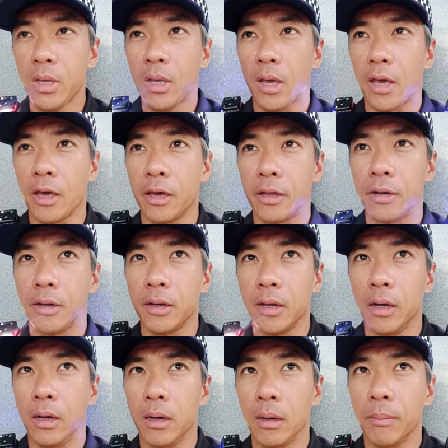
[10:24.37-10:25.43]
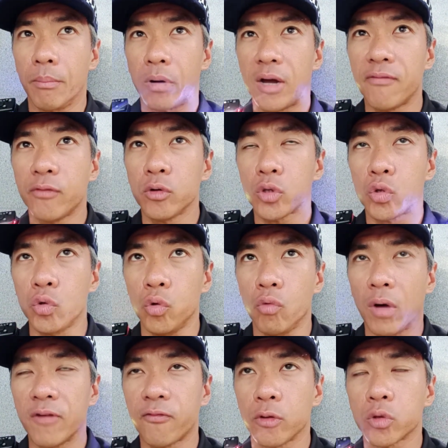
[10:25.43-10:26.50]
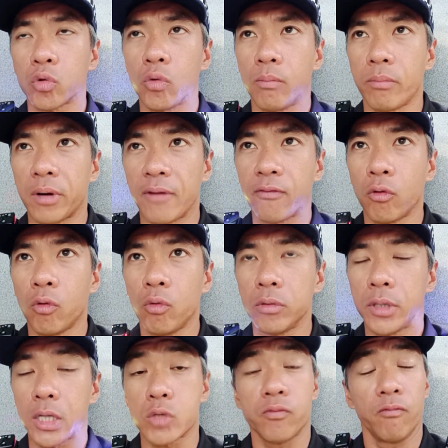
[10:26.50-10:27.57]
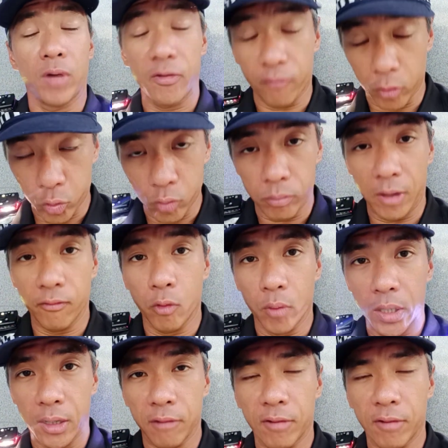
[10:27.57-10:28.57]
And Bravo 2, 142 Bravo, that's 142 Bravo 1.